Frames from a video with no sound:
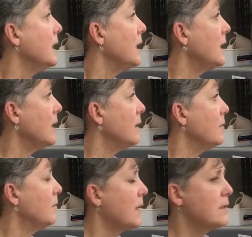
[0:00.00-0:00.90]
it
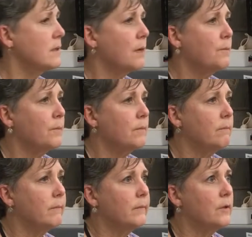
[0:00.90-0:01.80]
can mess up
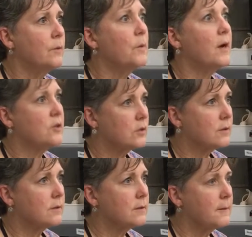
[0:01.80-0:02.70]
your
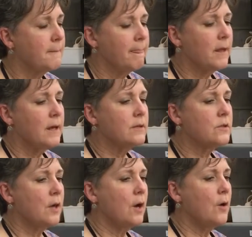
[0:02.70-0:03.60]
brushes.
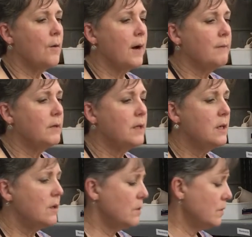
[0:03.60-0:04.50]
So I'm going to
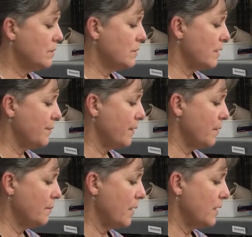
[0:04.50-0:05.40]
use a
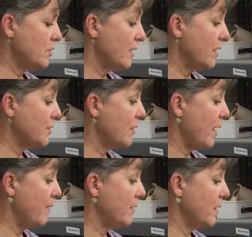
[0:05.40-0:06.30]
foam brush and also
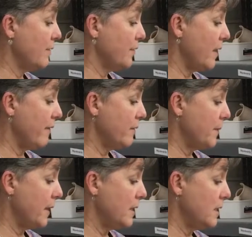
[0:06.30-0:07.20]
have enough for
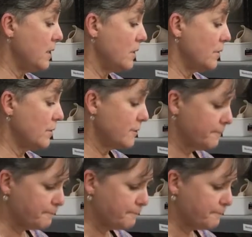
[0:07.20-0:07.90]
everybody to use.